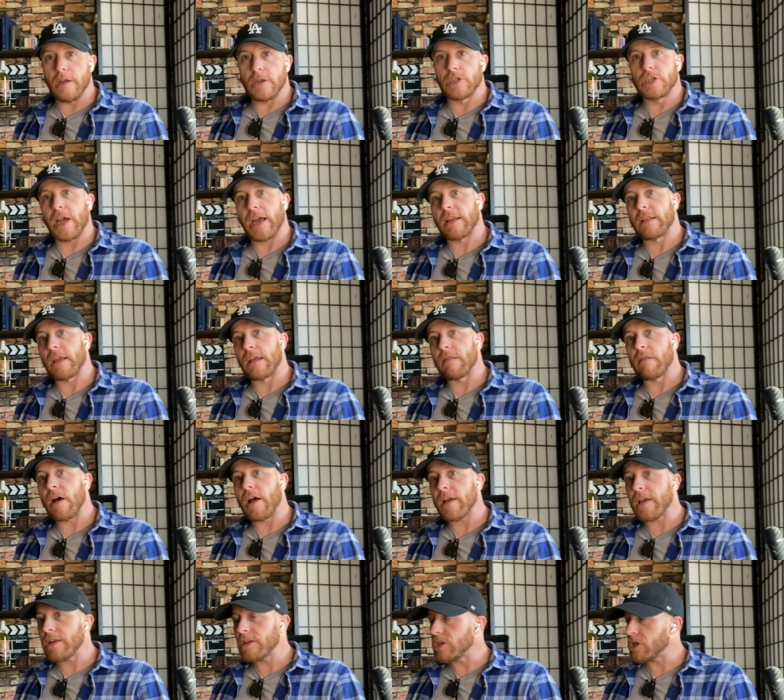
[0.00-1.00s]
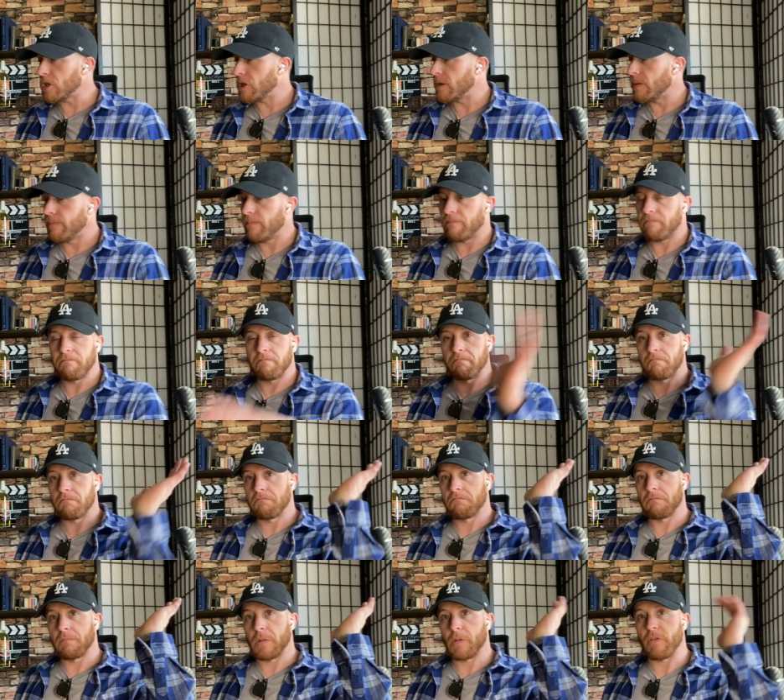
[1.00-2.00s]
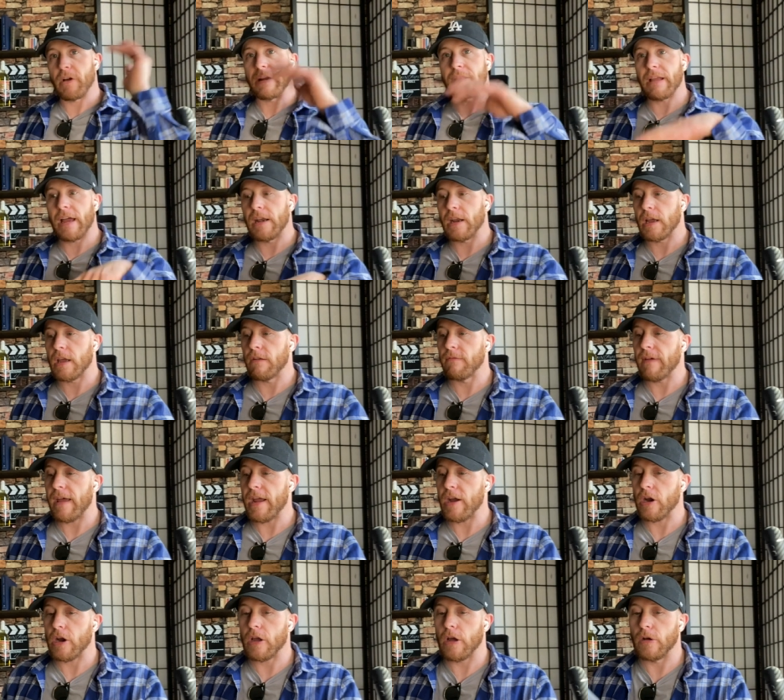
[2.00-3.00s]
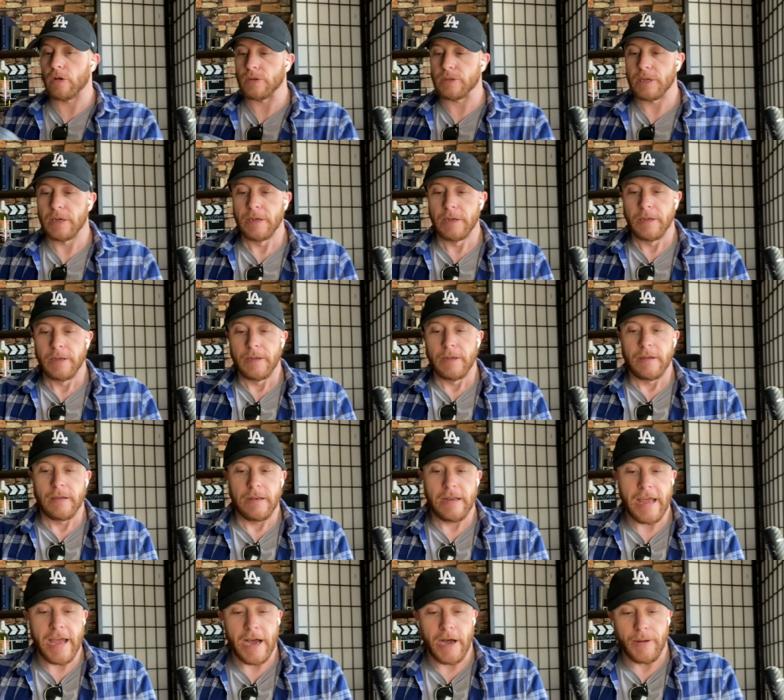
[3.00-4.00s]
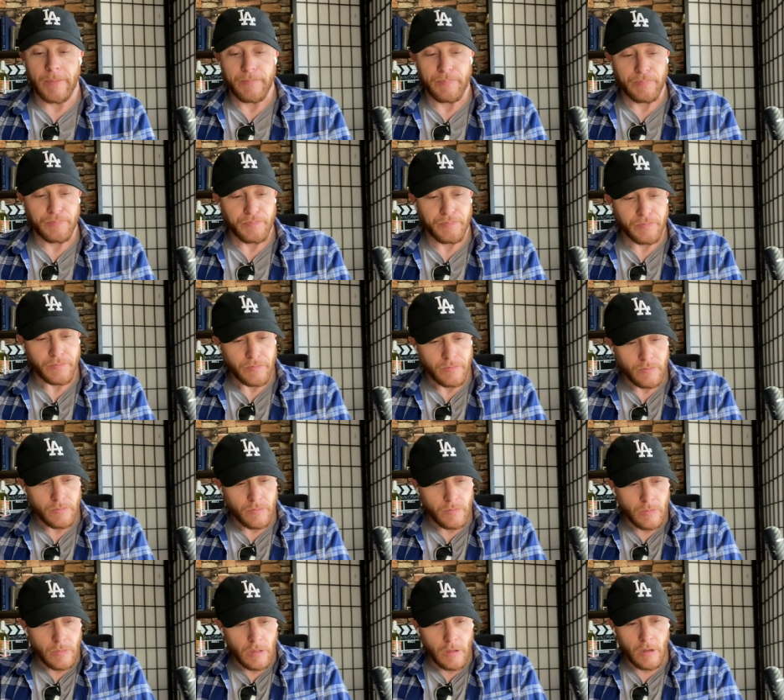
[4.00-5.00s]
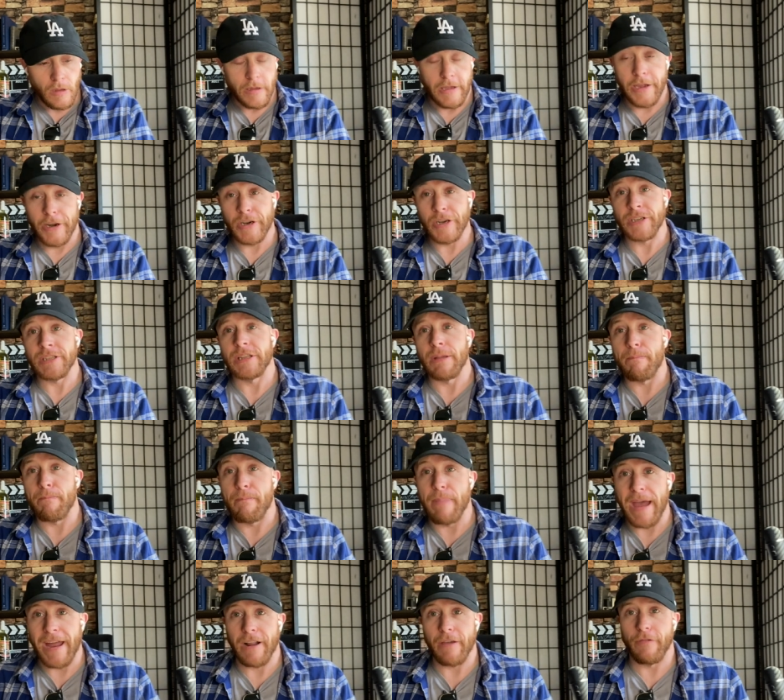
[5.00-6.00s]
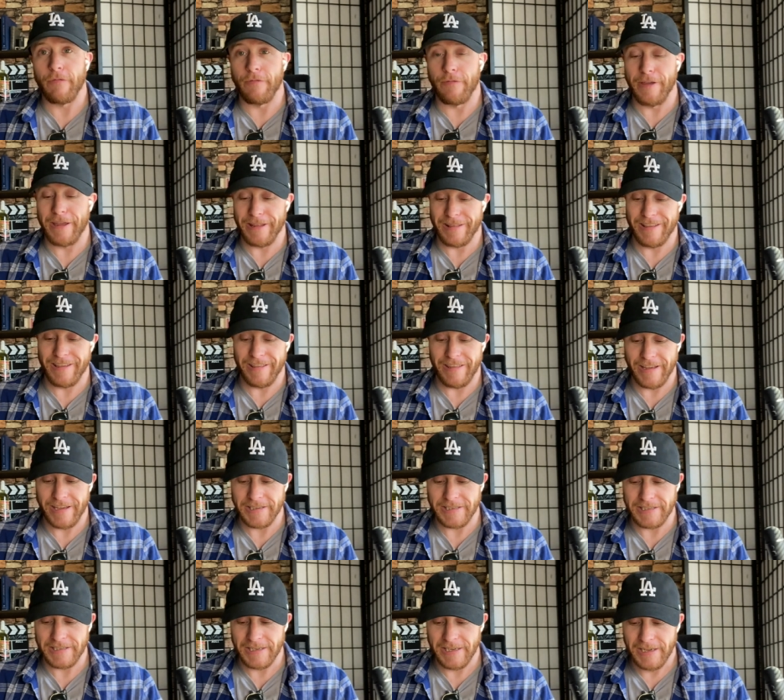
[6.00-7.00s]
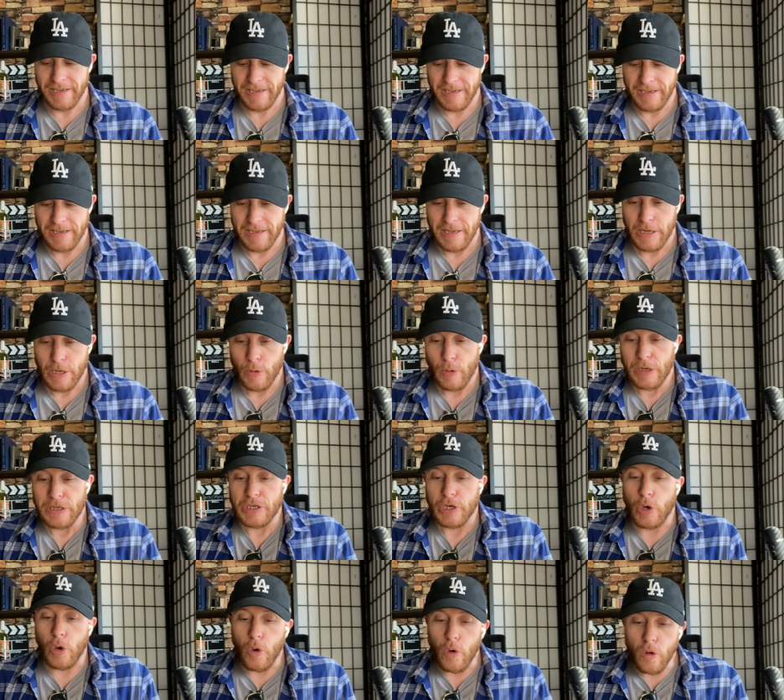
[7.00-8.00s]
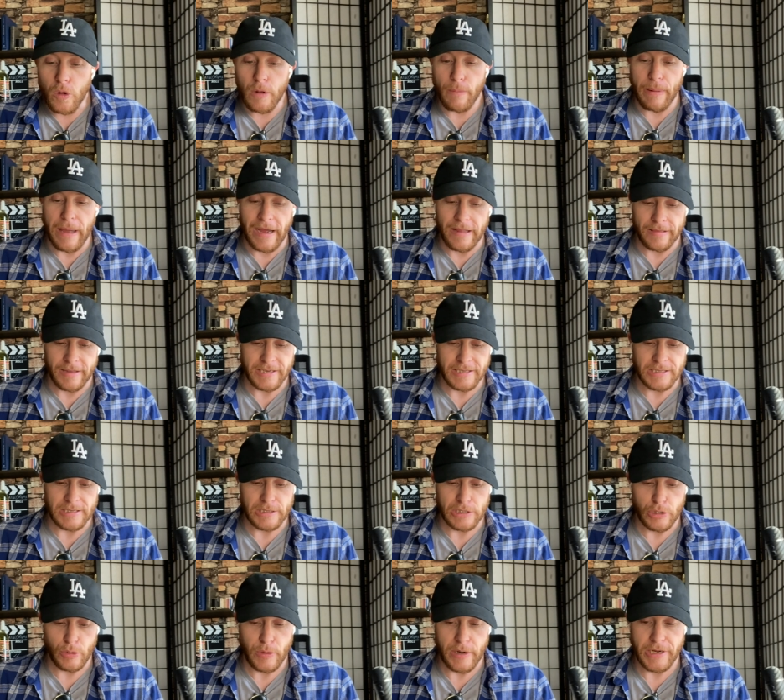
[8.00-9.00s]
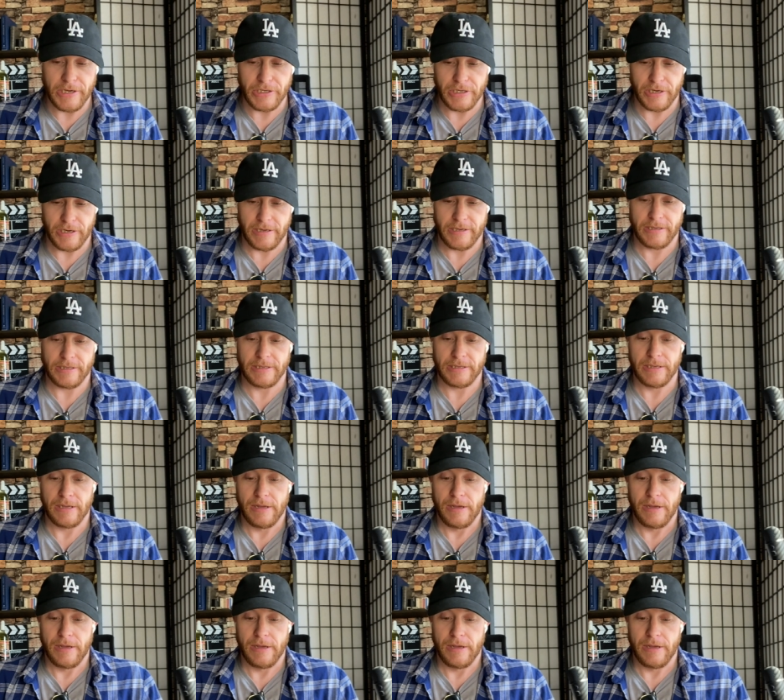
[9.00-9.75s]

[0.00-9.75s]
checked in luggage. And right down the conveyor it goes. Now, here's the benefit to this. What's cool about this situation is